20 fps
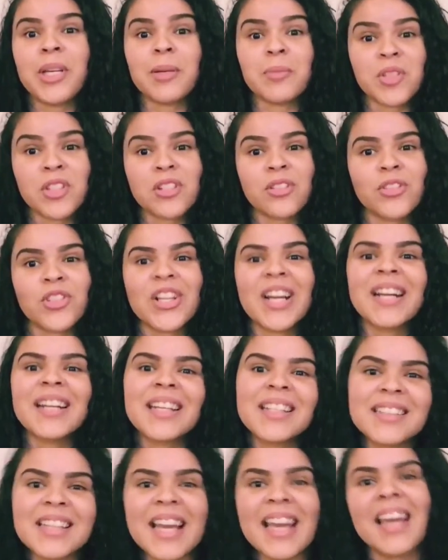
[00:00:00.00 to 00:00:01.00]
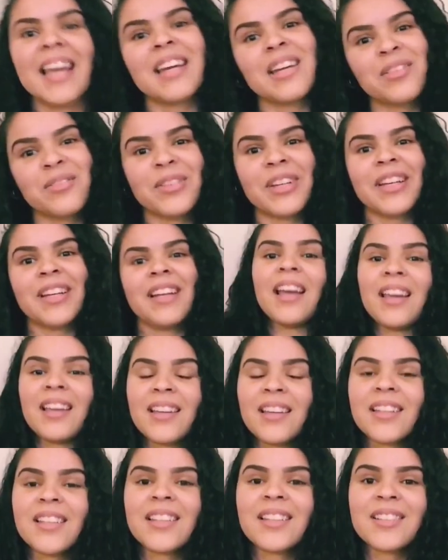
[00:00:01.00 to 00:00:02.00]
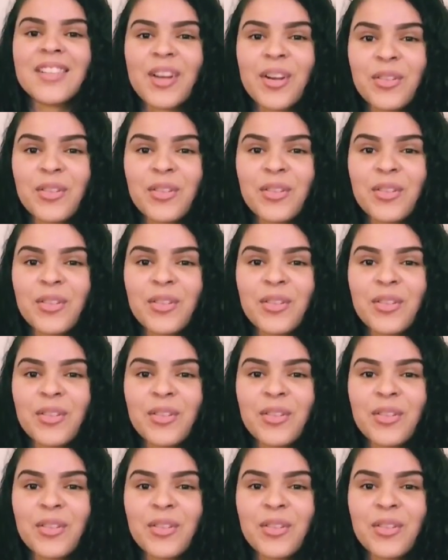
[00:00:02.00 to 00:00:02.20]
I'm still trying to get the hang of it, and